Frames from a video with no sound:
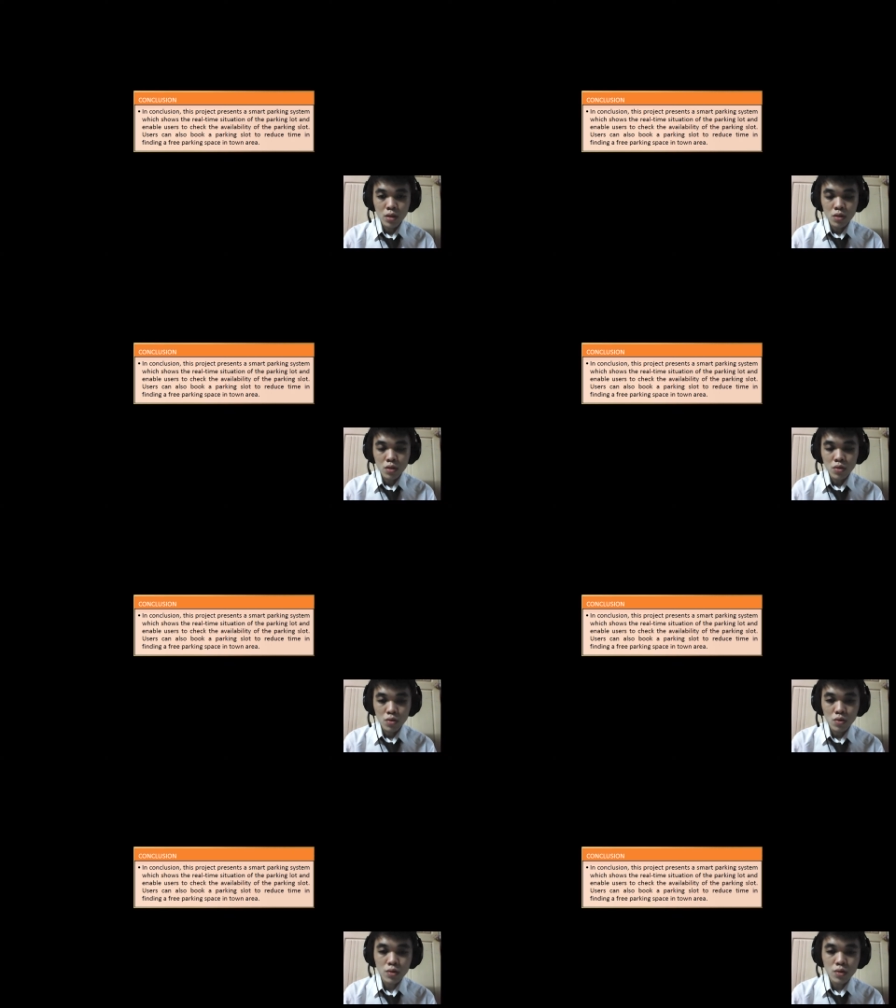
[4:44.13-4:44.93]

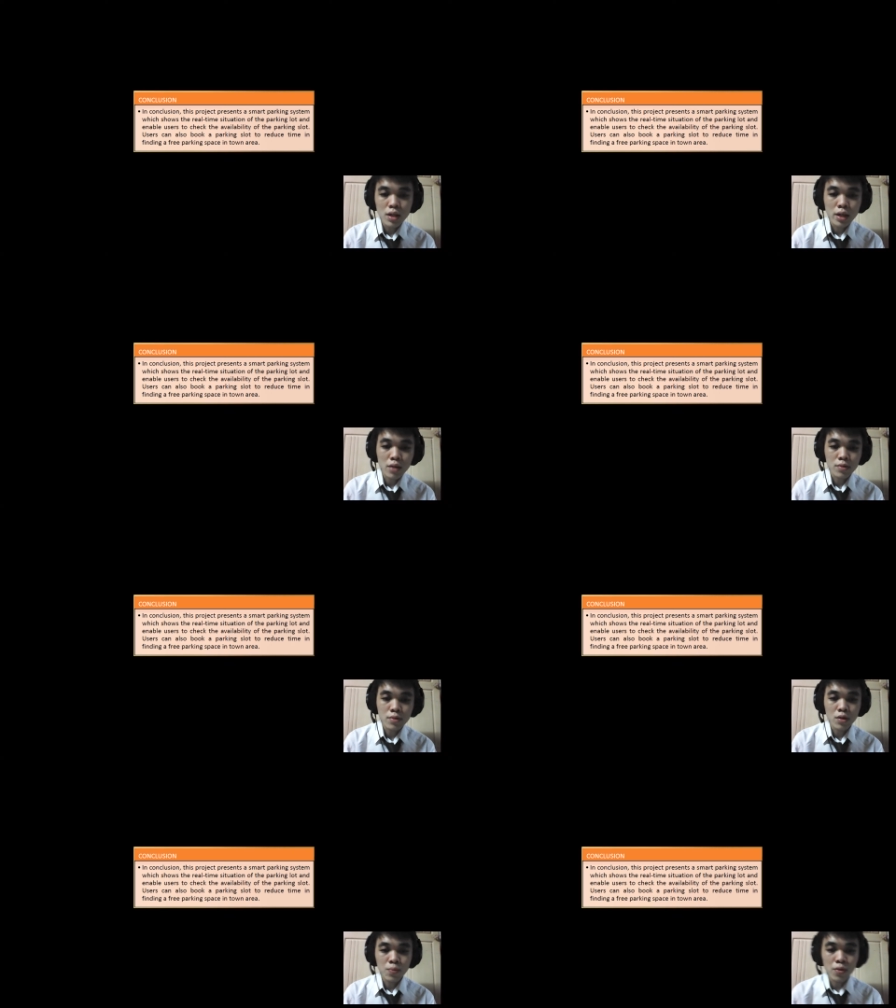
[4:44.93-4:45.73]
So user can
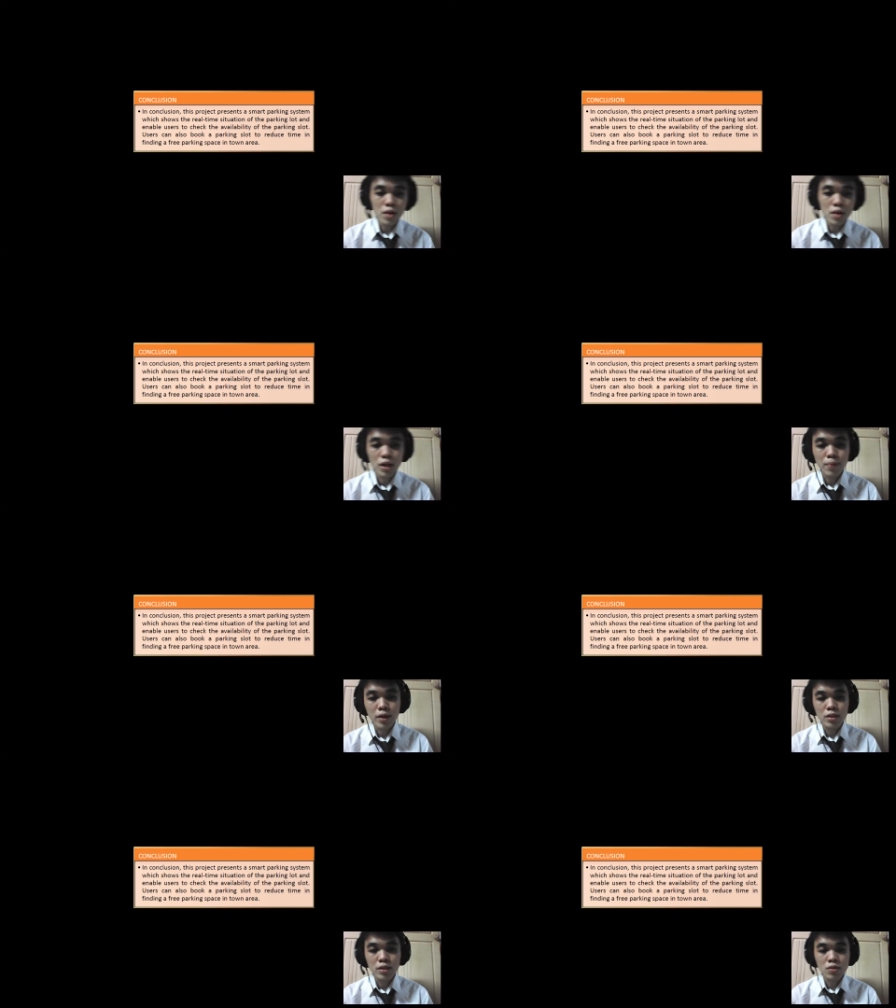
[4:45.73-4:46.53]
also book a
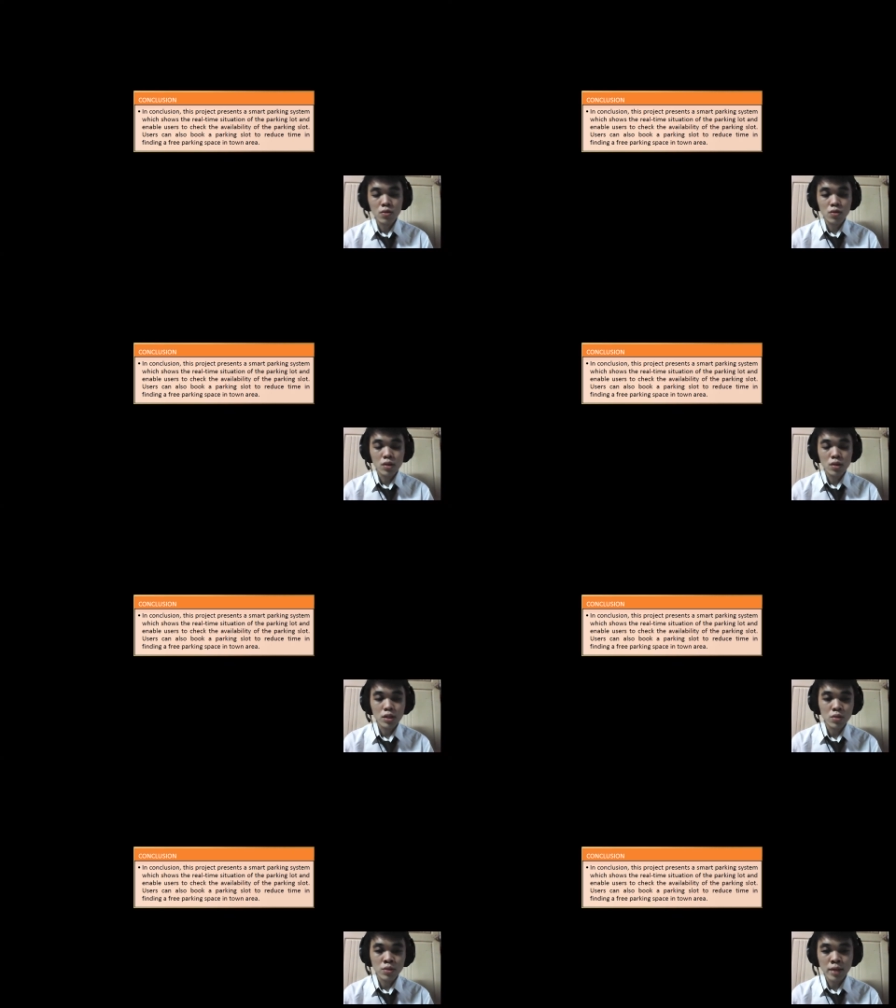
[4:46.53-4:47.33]
parking slot to
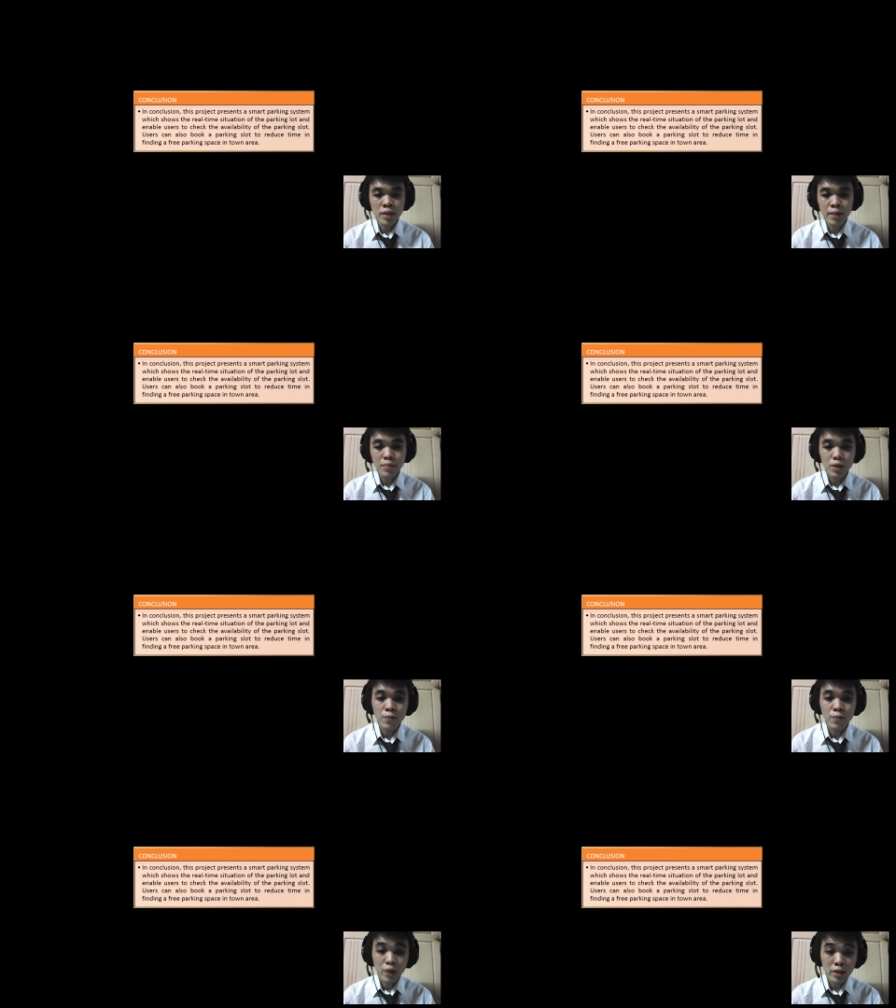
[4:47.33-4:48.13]
reduce time
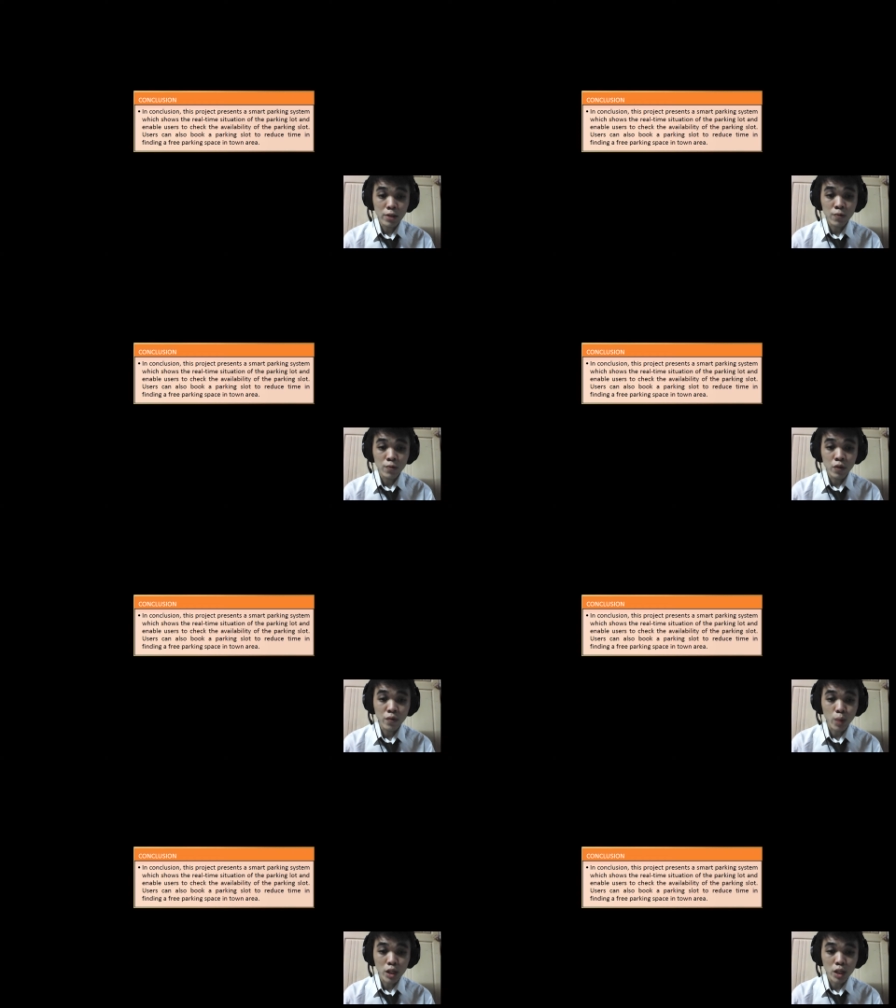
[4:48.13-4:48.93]
in finding a
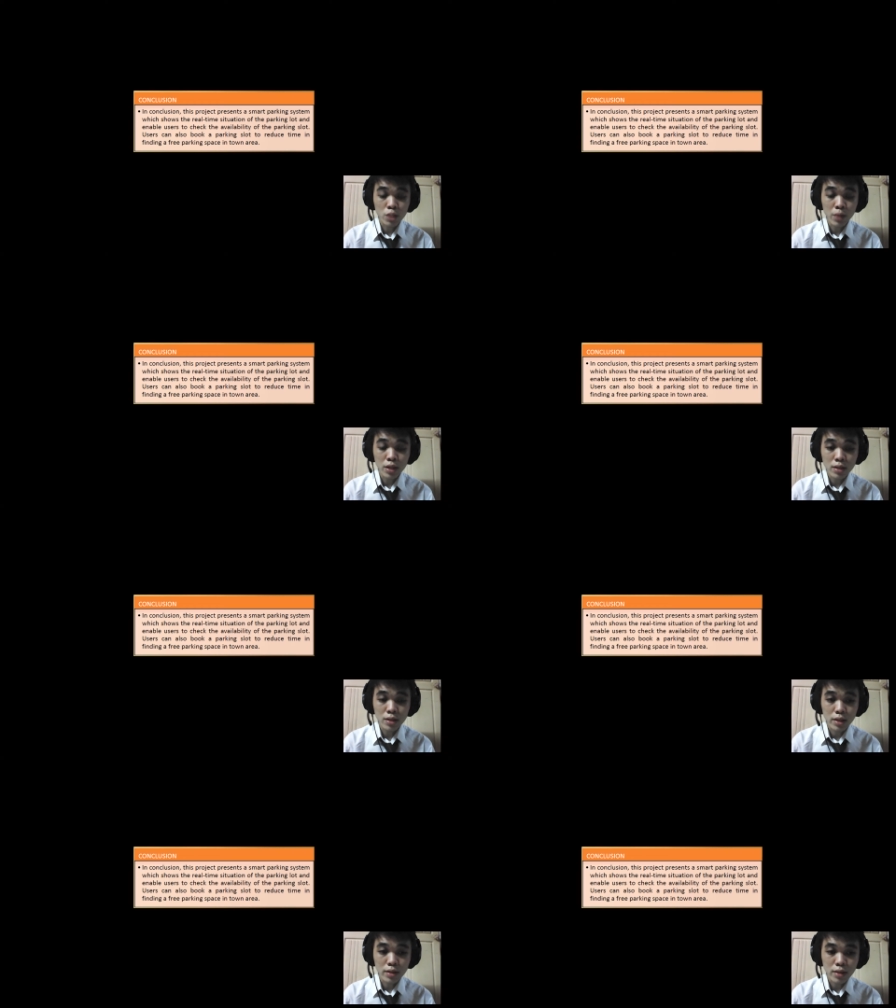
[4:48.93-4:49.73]
free parking space
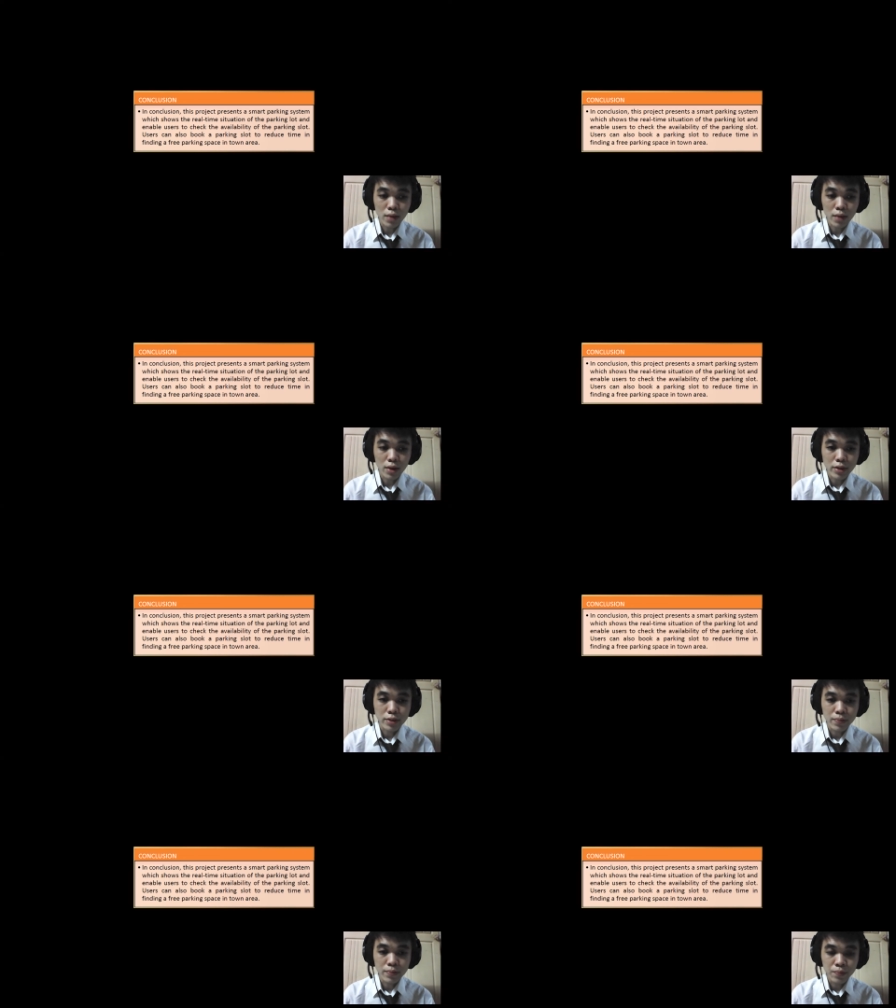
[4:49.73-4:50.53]
in town area.